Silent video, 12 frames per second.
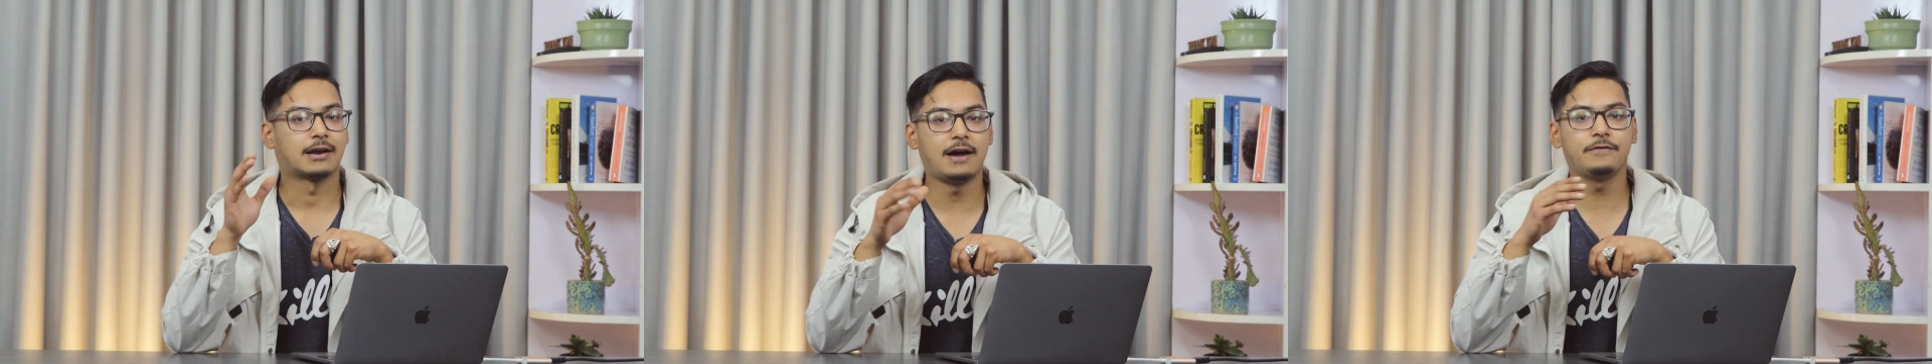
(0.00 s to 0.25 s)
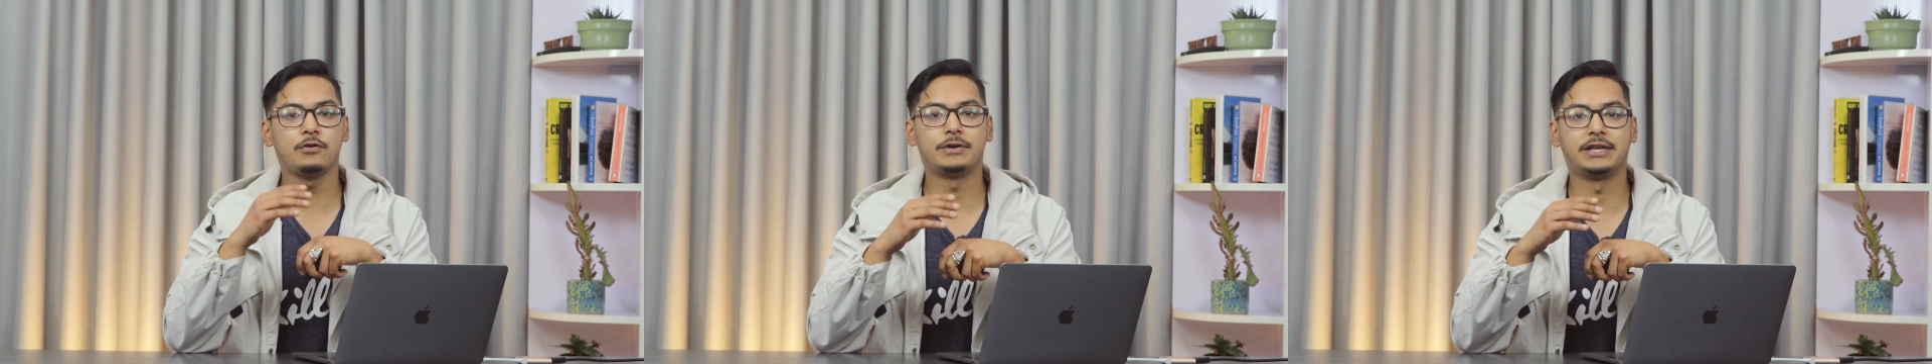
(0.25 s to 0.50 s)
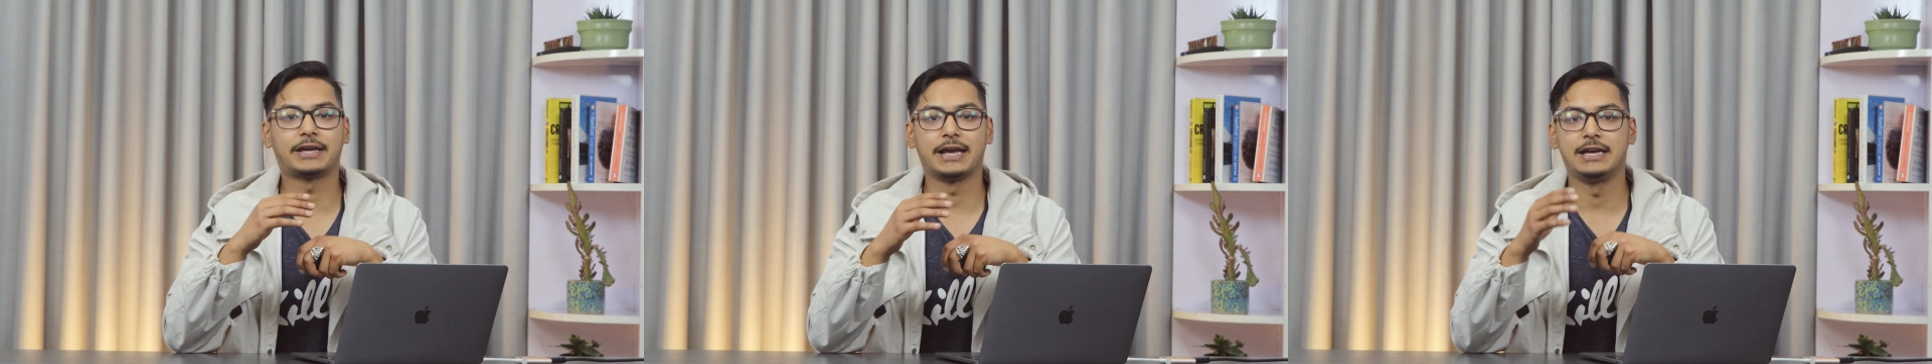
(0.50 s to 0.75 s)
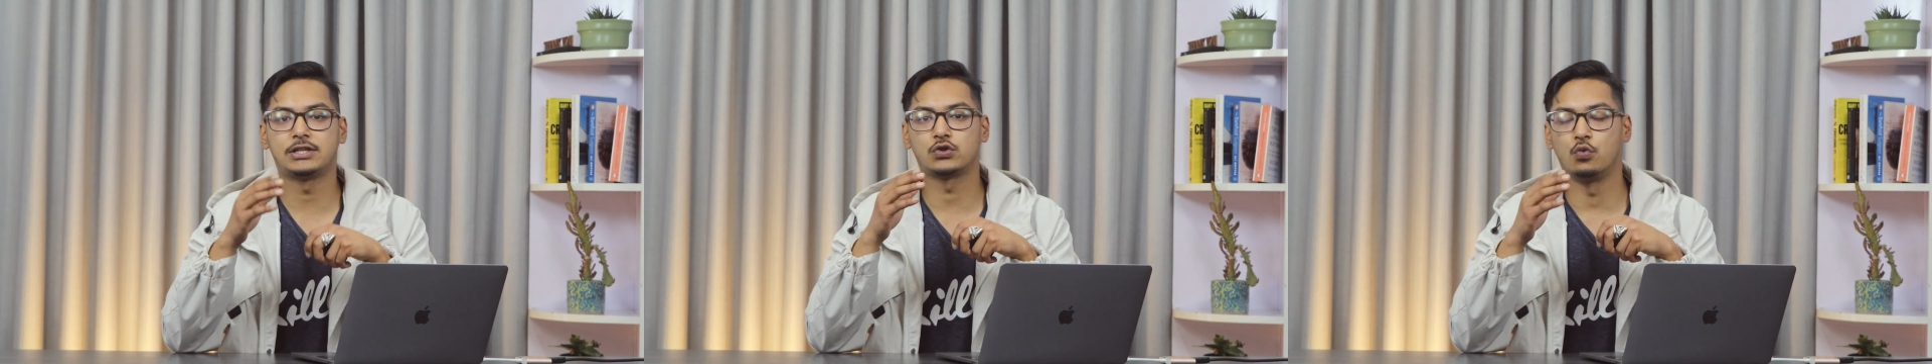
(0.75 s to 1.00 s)
Klaviyo
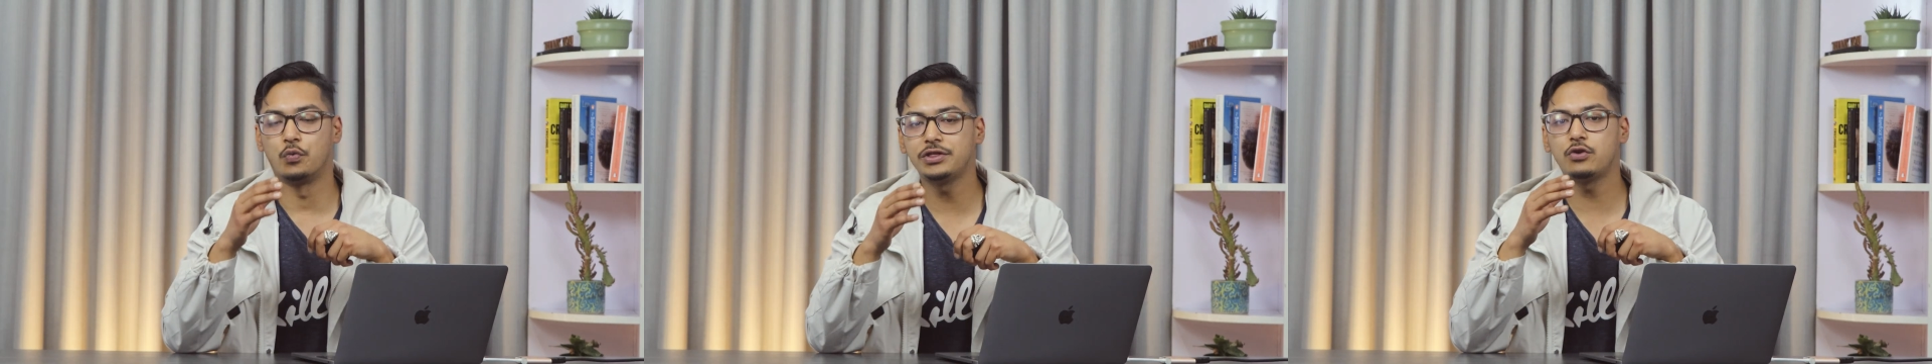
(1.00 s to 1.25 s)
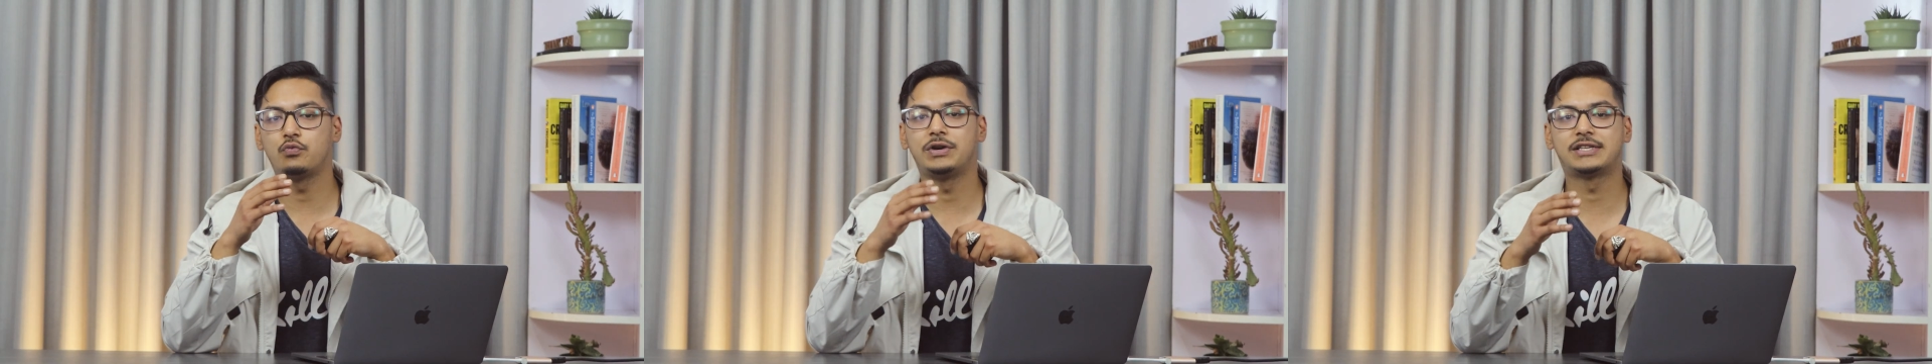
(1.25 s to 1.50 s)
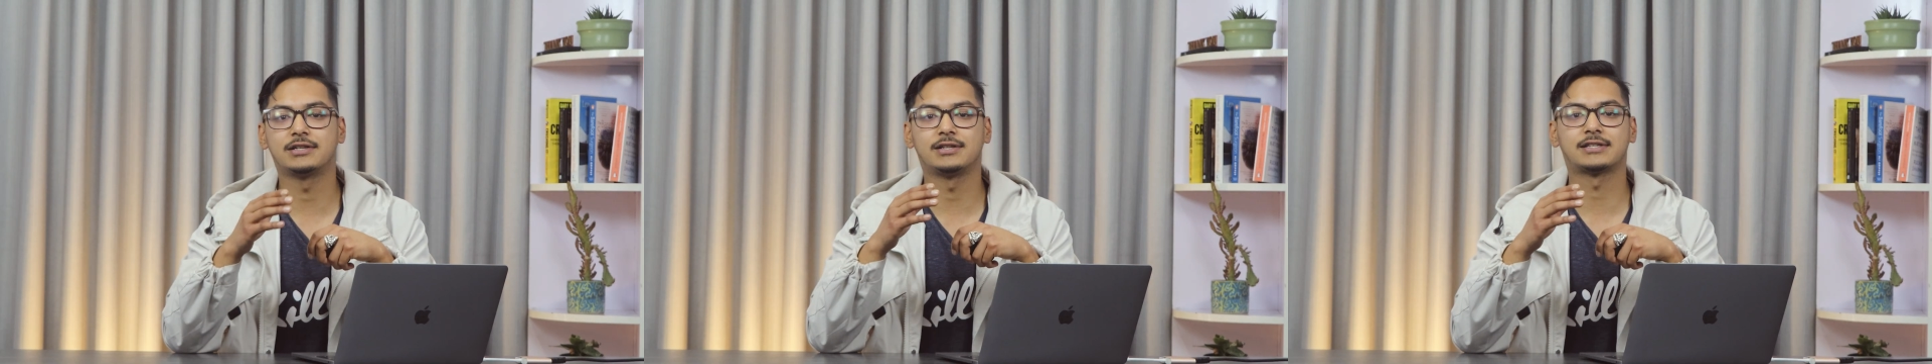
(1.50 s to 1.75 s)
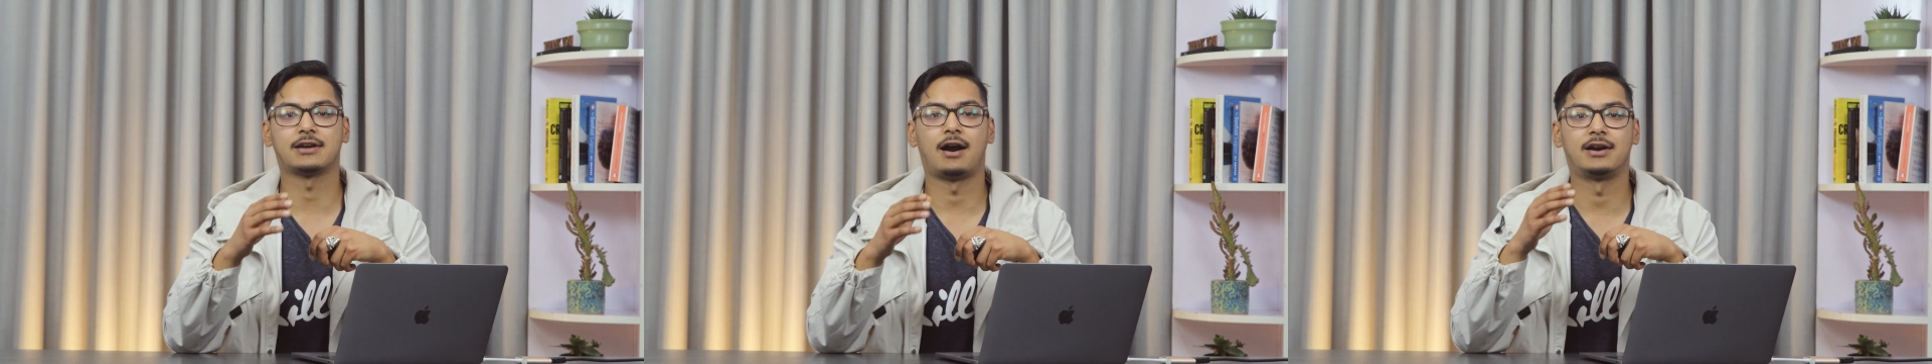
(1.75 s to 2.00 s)
indicates whether
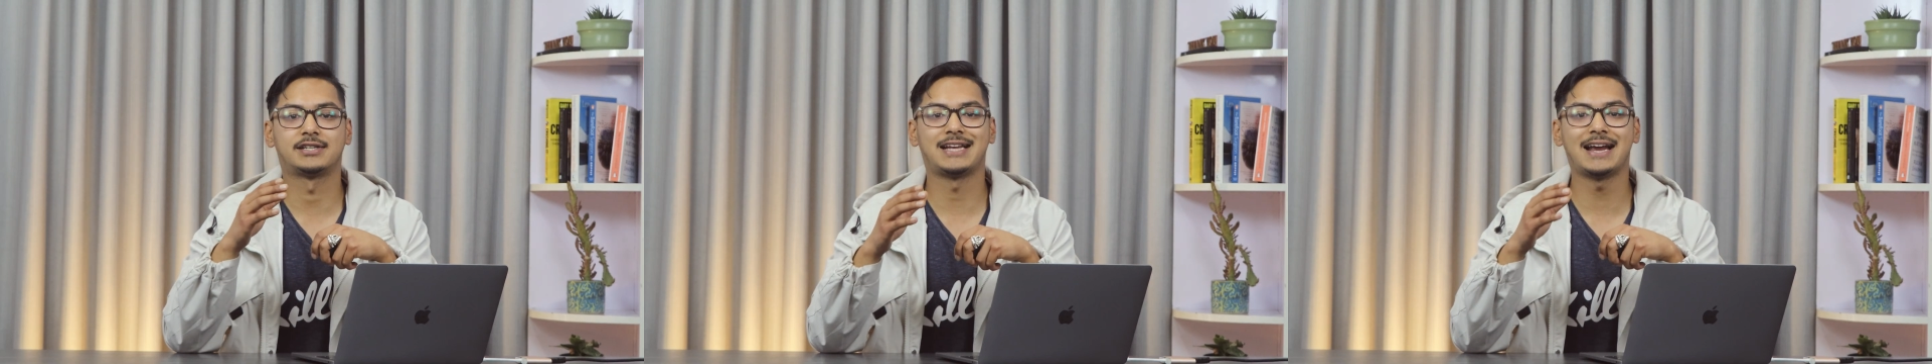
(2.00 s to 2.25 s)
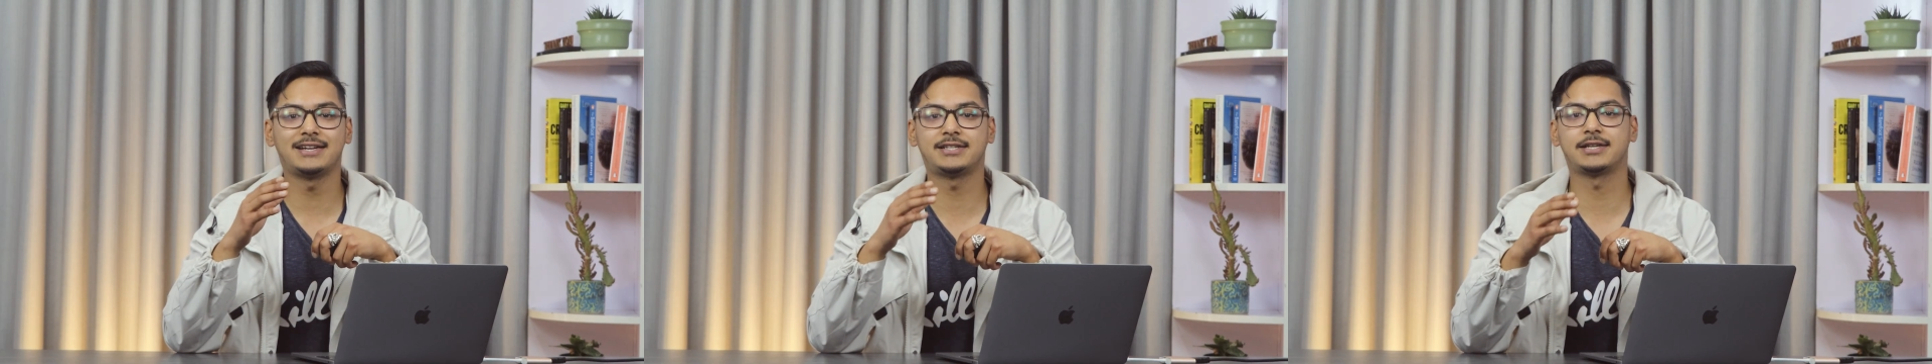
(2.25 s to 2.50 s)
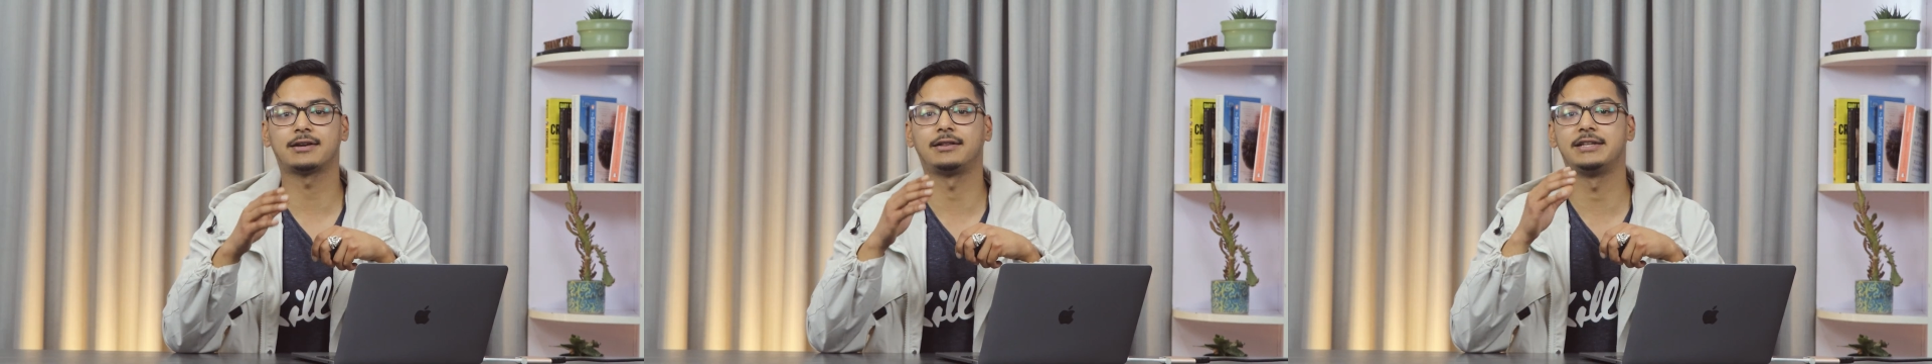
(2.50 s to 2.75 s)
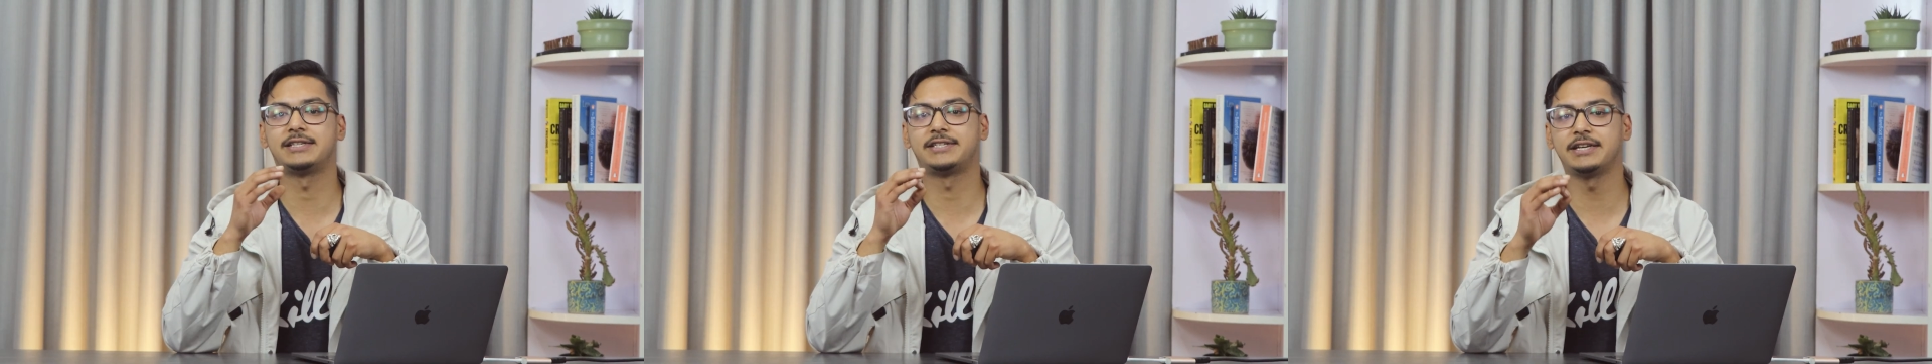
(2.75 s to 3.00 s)
results are
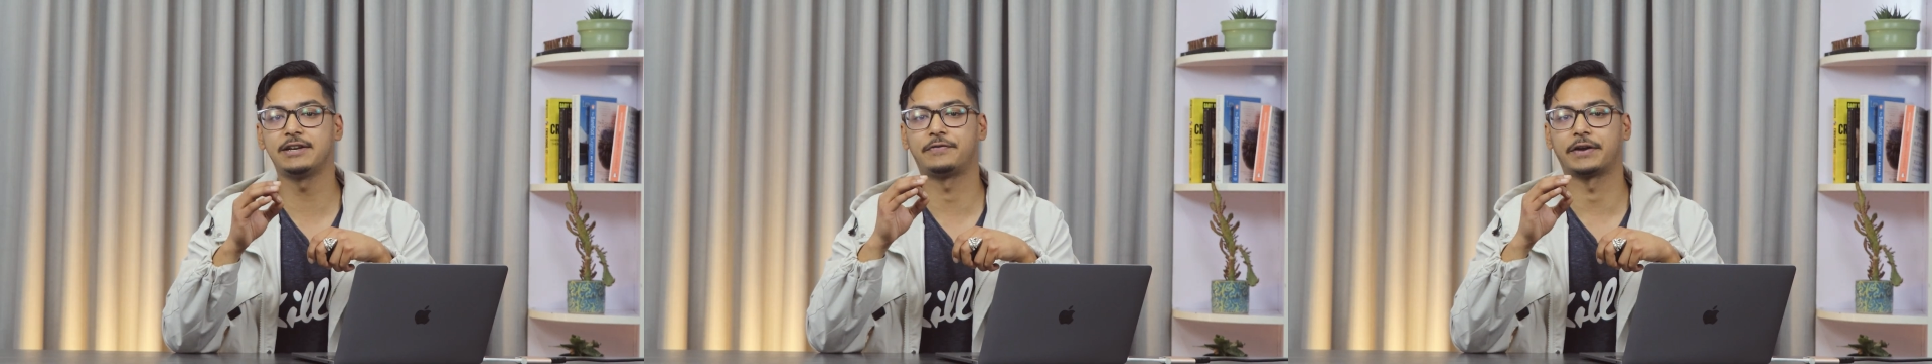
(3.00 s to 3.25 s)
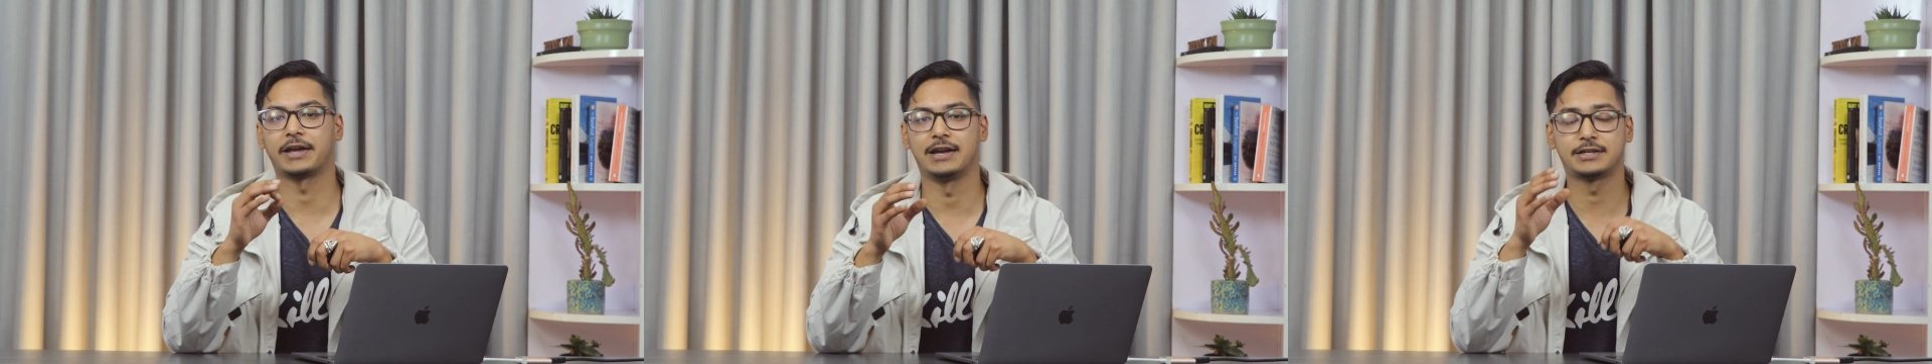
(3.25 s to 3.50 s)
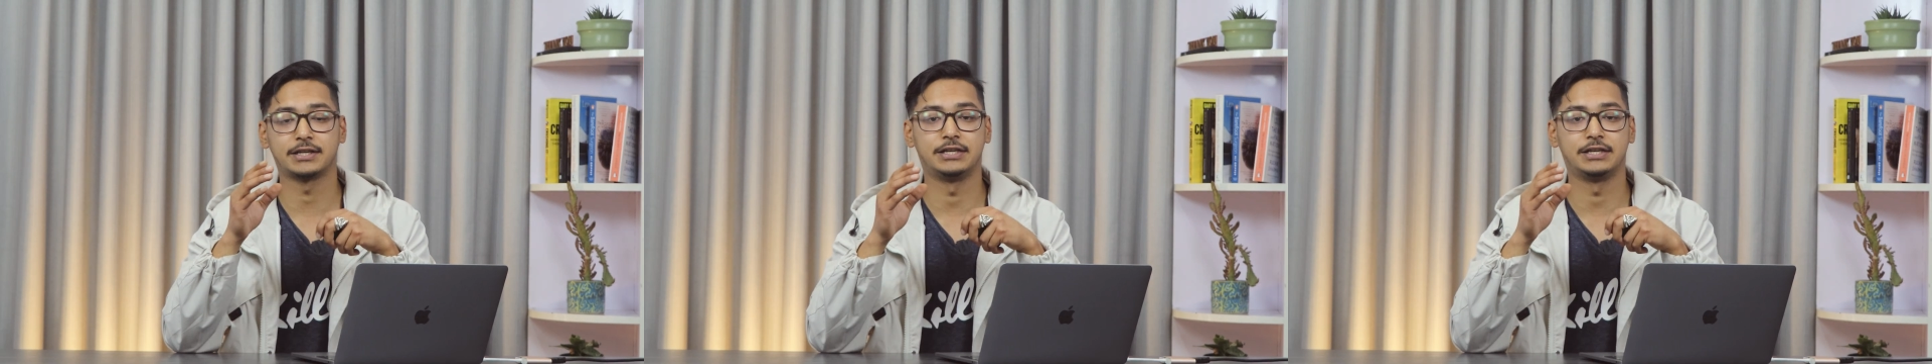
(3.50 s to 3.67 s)
statistically significant,